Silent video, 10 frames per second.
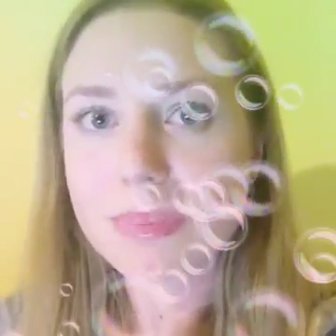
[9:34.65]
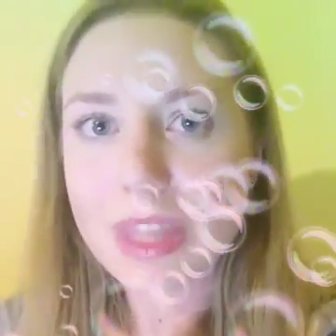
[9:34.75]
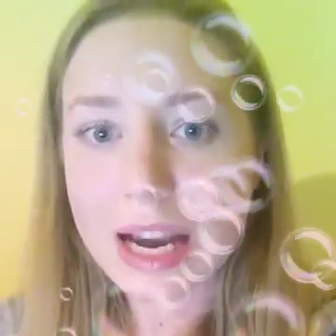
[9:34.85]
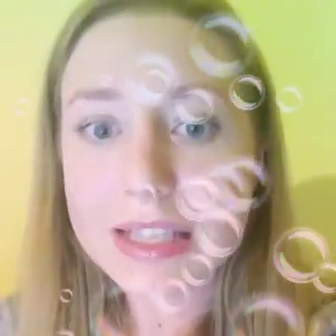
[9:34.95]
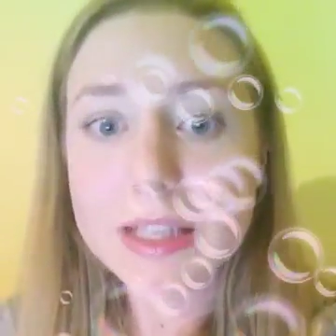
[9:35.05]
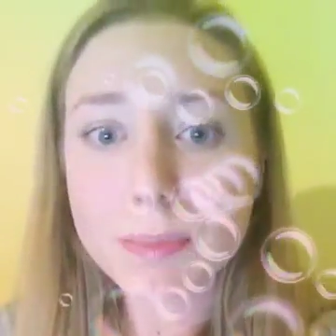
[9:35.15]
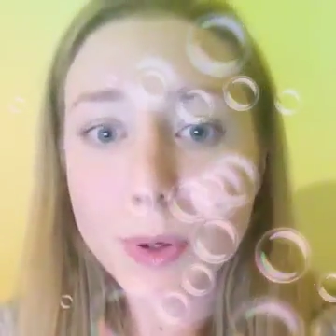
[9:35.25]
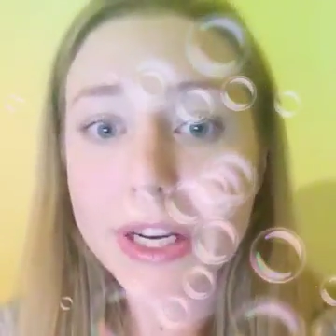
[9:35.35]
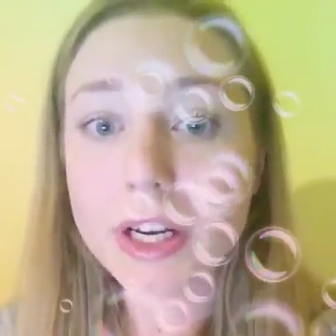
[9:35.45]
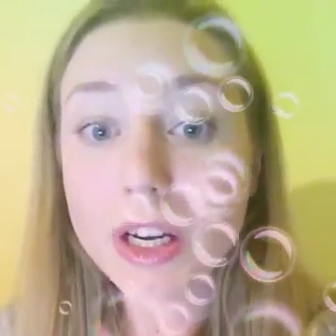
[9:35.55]
I did pretty
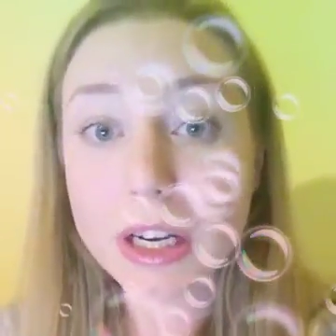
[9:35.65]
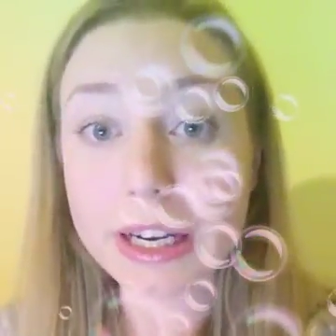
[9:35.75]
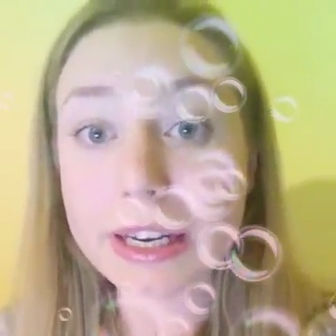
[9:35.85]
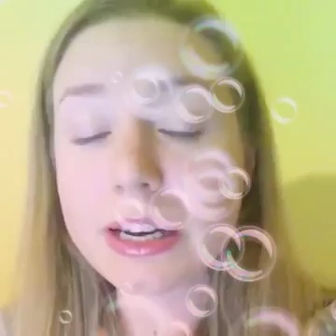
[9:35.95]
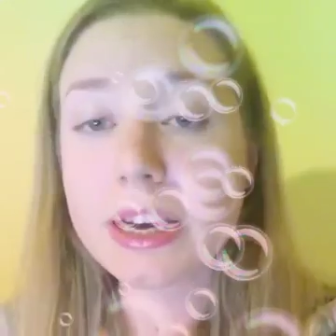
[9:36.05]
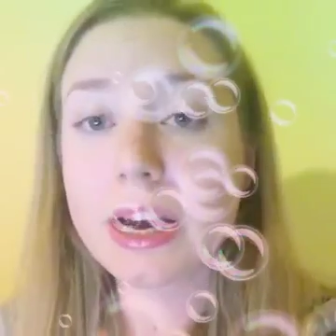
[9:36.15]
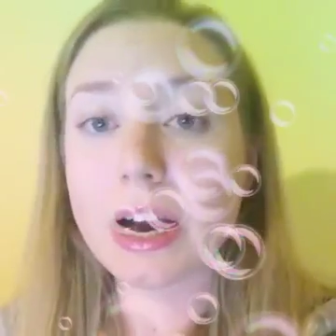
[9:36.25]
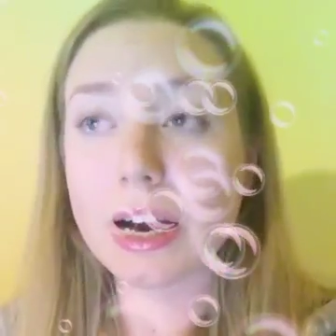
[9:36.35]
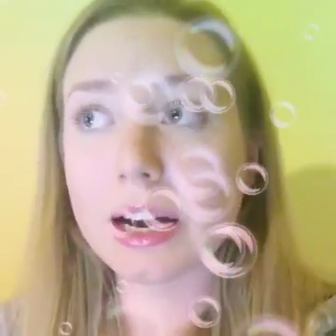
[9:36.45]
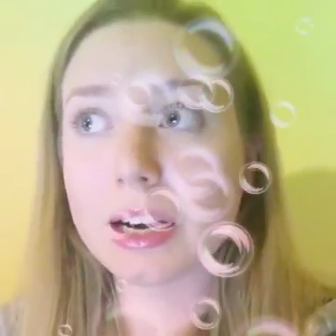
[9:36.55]
good.
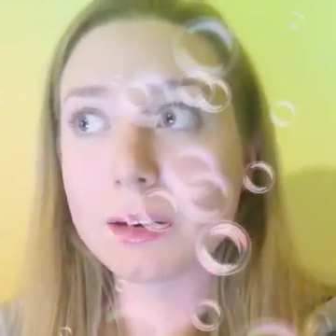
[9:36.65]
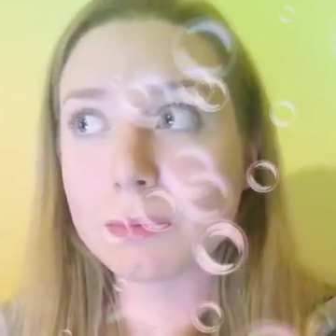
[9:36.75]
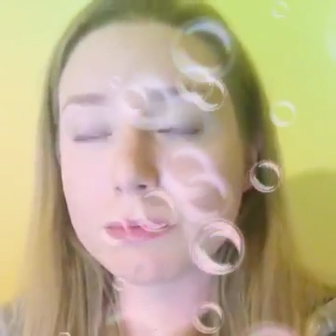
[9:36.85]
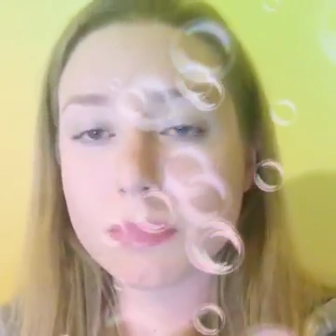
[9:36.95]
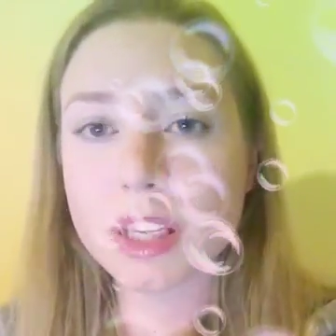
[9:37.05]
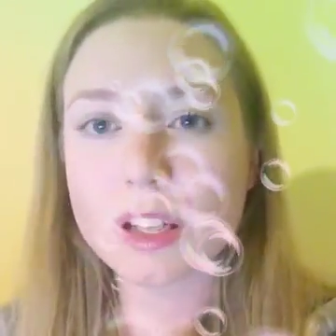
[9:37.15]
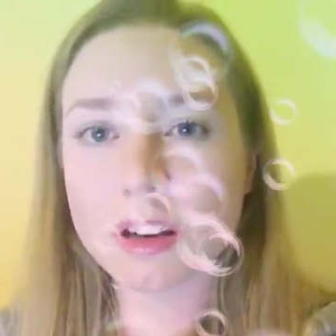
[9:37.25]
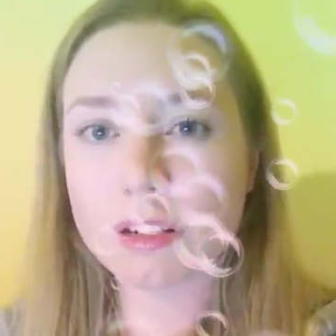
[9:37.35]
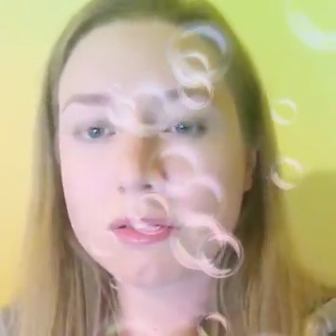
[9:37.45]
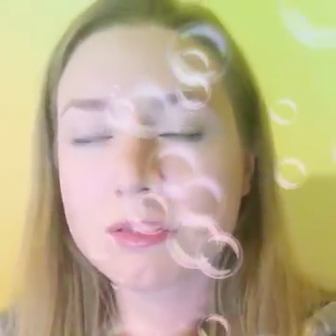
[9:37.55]
I
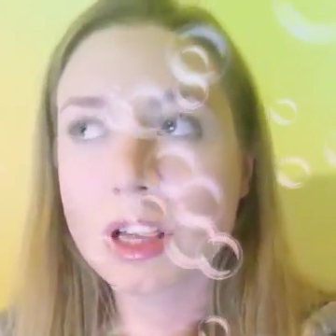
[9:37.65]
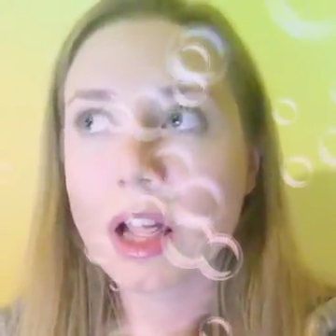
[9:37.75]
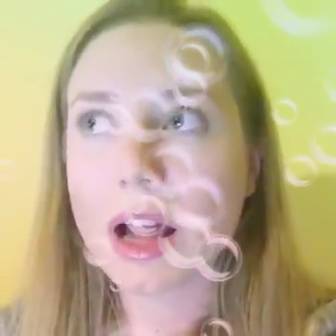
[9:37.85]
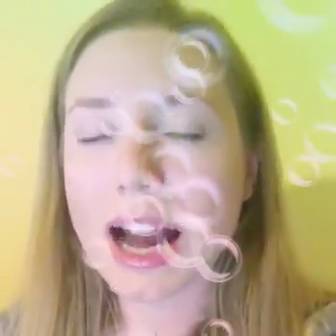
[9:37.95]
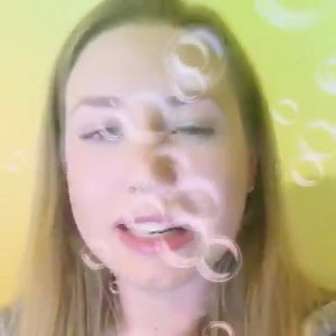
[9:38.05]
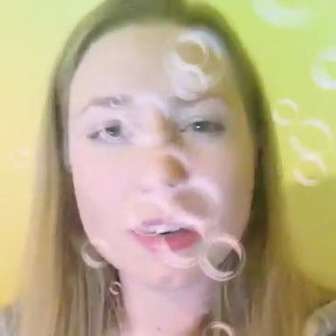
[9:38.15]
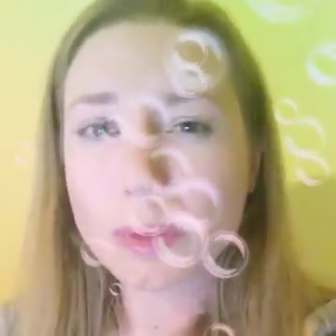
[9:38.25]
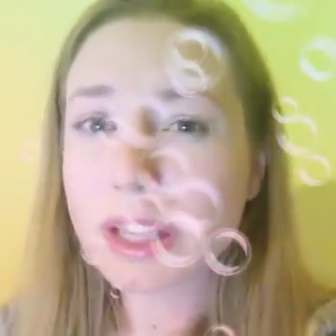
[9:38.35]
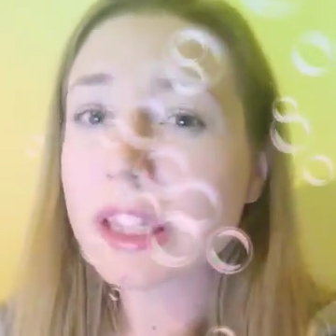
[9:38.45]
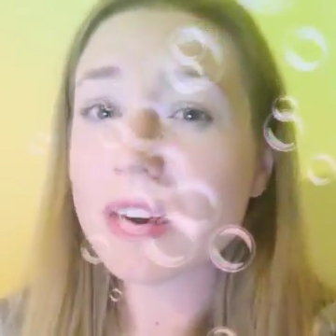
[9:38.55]
didn't
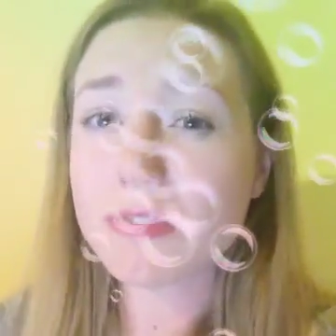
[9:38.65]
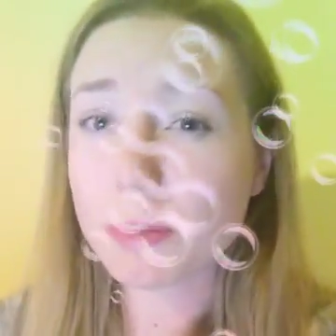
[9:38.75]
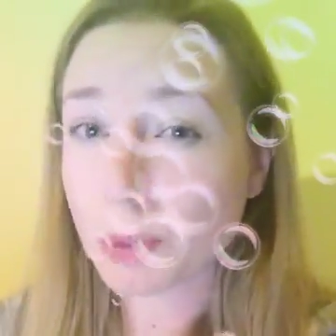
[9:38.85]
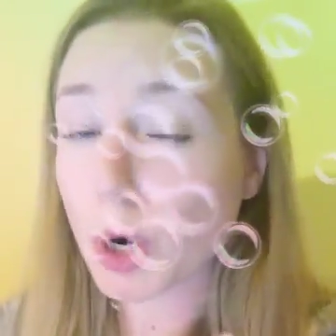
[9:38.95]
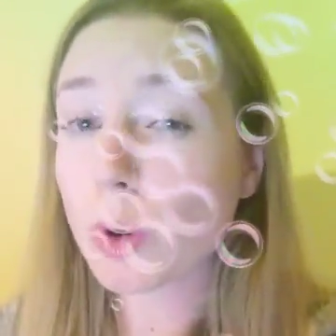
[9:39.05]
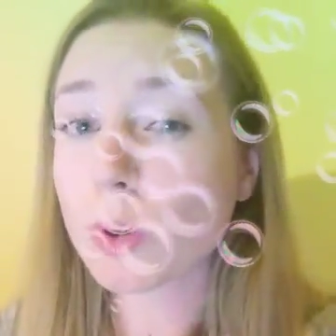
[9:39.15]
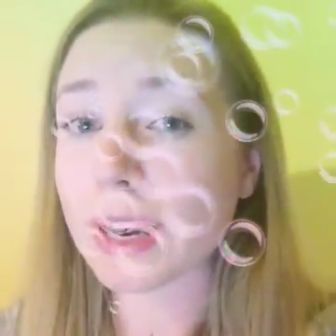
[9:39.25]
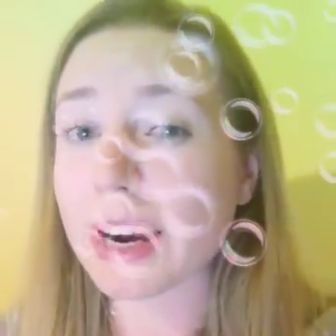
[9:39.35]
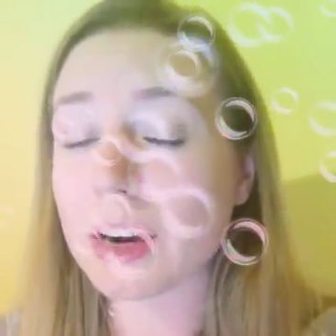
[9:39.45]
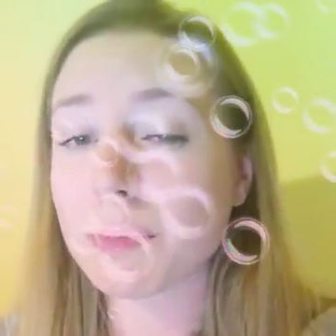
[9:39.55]
really love the
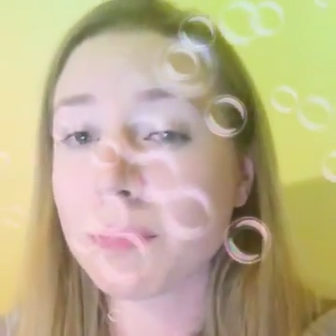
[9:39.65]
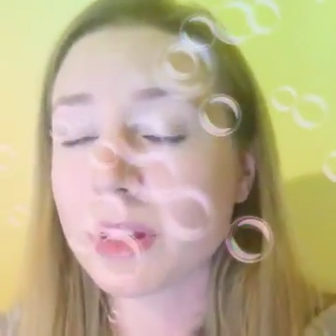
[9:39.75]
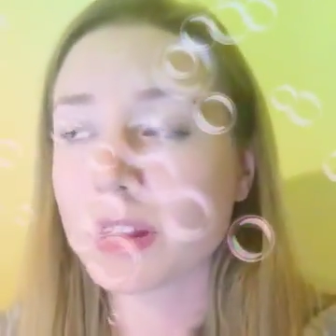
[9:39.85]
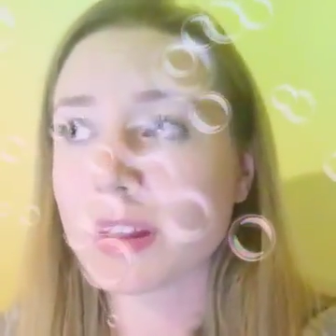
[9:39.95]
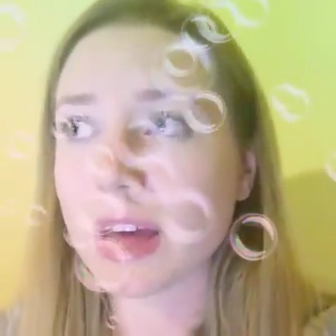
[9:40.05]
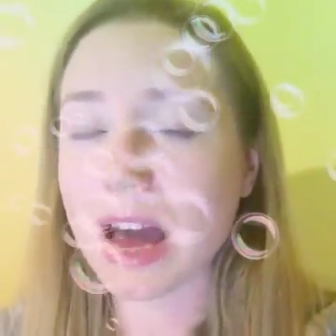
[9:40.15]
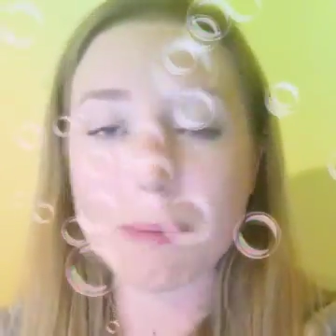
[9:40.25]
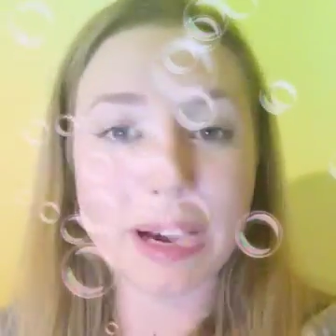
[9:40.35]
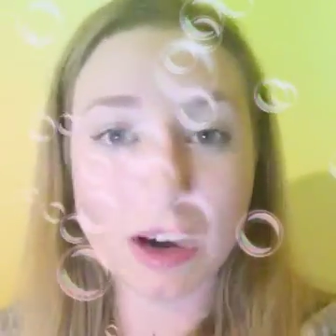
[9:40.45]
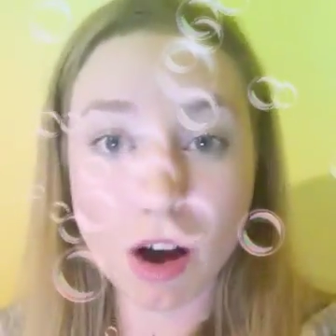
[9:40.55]
program at
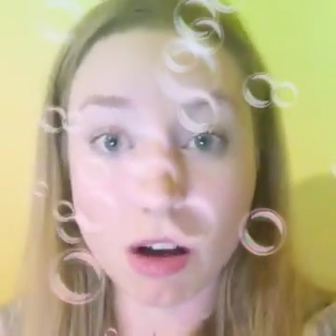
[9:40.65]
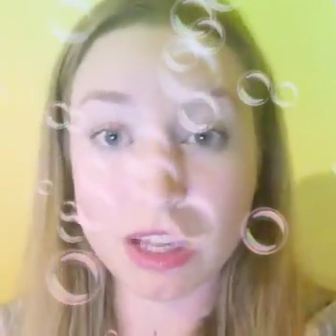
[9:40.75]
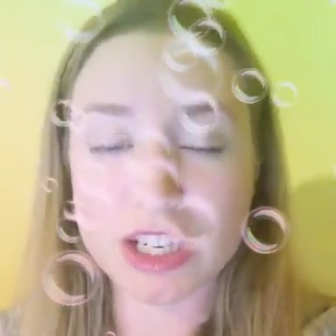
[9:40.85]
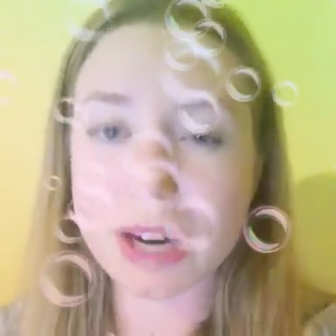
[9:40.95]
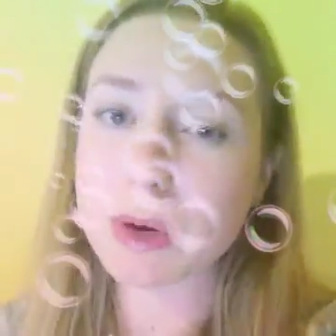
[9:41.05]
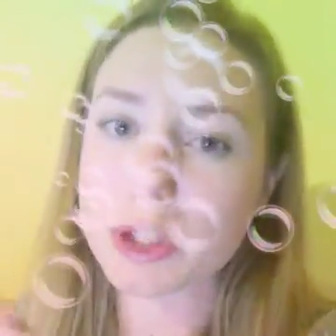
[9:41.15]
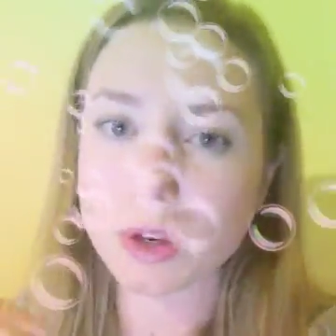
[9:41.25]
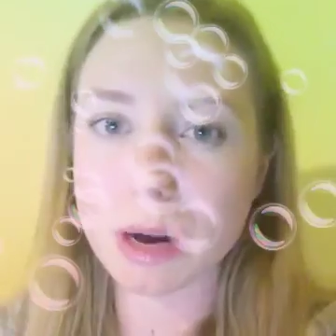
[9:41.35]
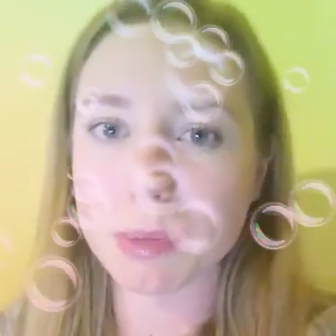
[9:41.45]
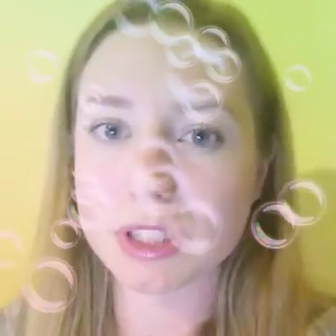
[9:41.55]
my college. I went to a
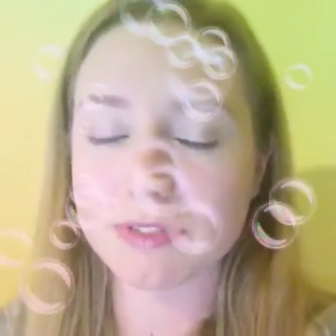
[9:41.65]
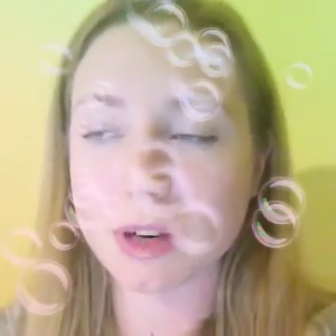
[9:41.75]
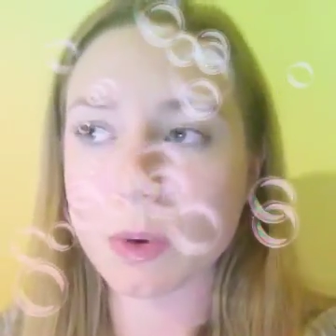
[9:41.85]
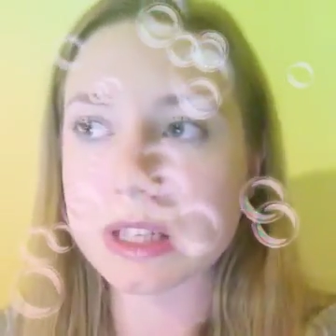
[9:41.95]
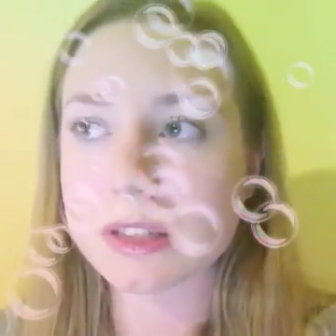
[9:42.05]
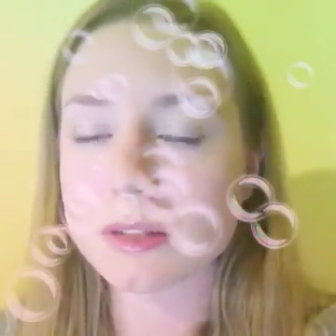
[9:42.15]
couple different ones.